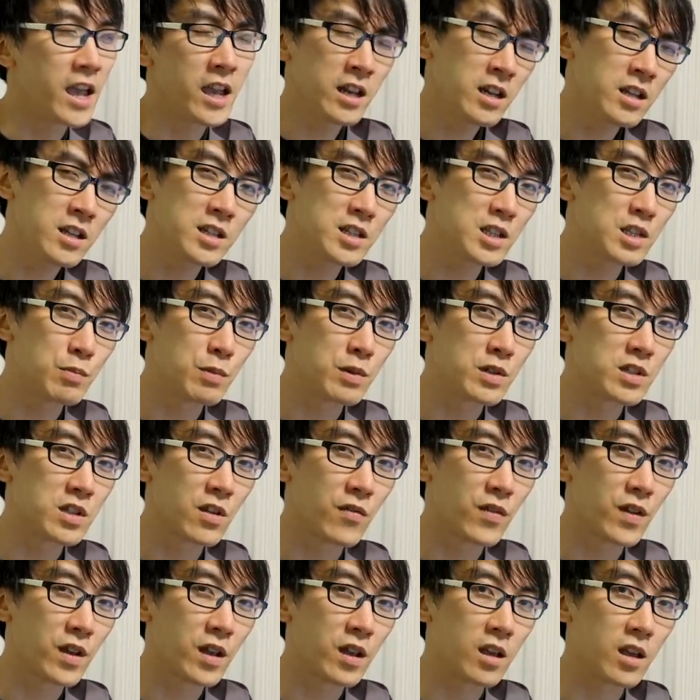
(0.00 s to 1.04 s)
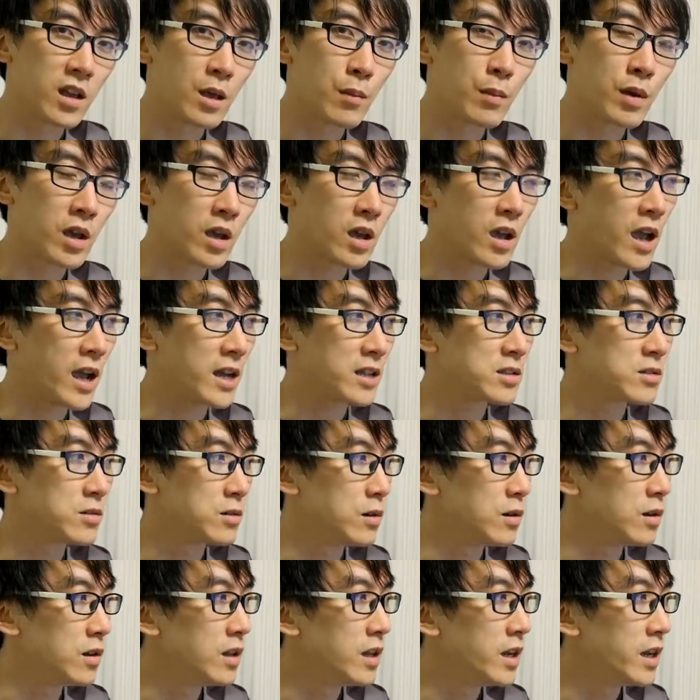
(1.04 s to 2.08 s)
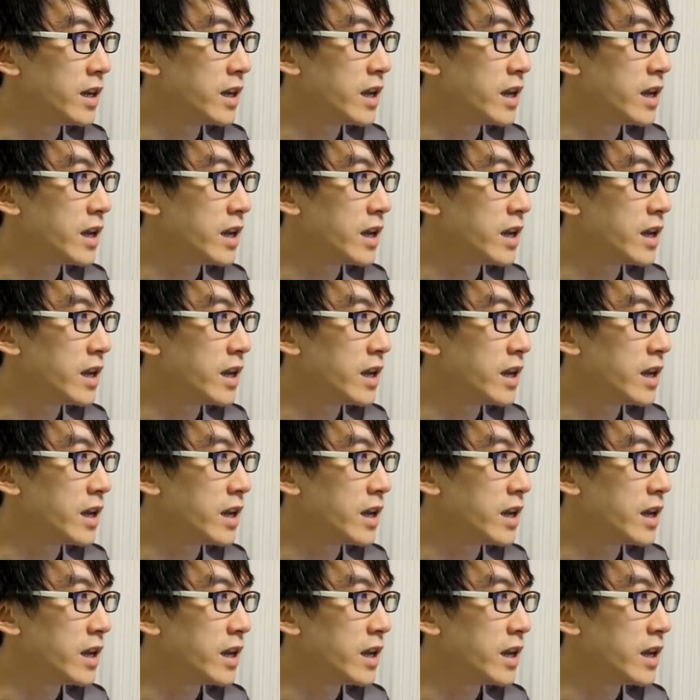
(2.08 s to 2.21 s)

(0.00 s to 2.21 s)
any specific gimmick at all